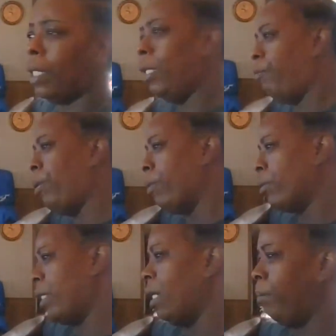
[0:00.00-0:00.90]
And people
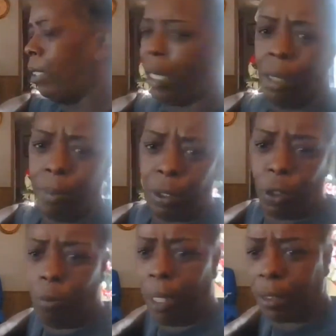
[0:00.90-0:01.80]
gonna tell me to help me
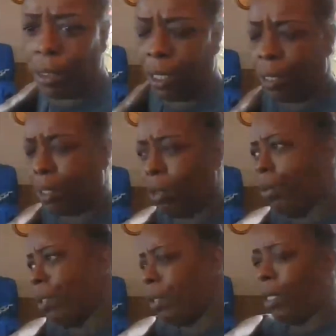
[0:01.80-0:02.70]
grow my channel. I said,
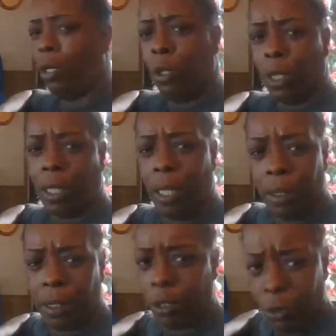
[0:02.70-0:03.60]
What the hell the
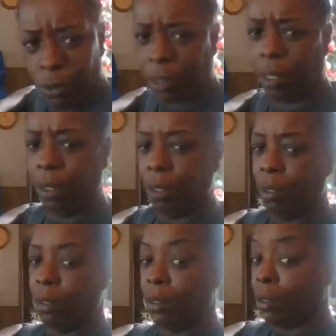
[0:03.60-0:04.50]
hell did you say?
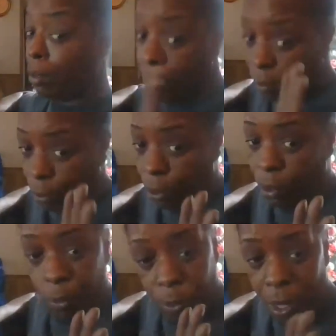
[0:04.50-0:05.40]

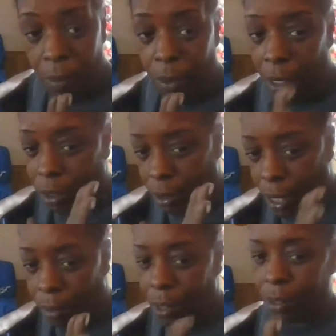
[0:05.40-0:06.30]
Words coming, I should
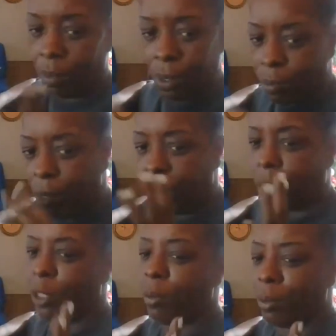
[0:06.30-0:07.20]
stop cussing. It's
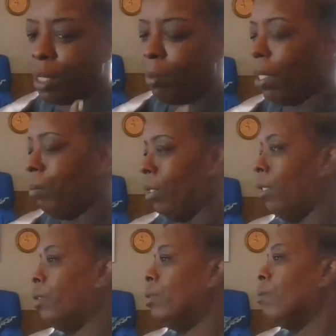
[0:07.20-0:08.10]
military coming at me,
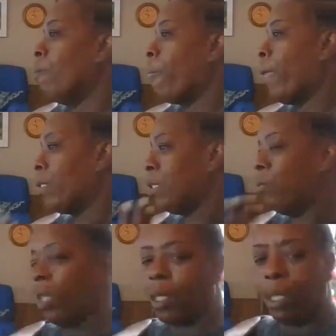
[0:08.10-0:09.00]
y'all. I said,
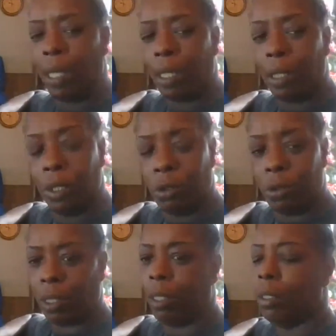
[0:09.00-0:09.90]
What the heck did you
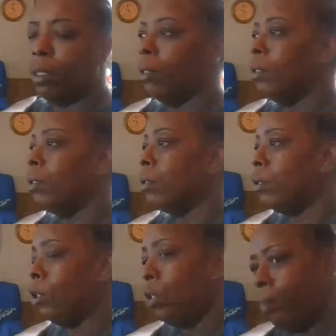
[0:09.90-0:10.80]
say?
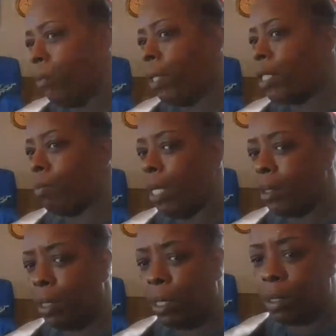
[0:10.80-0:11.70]
You helped me raise my
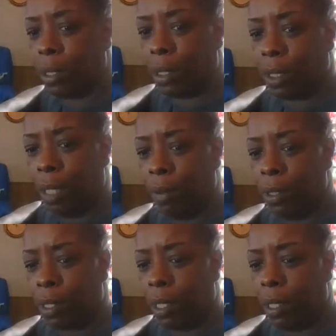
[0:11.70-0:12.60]
channel. I said the devil
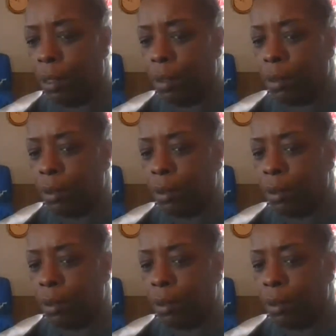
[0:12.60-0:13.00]
is a lie.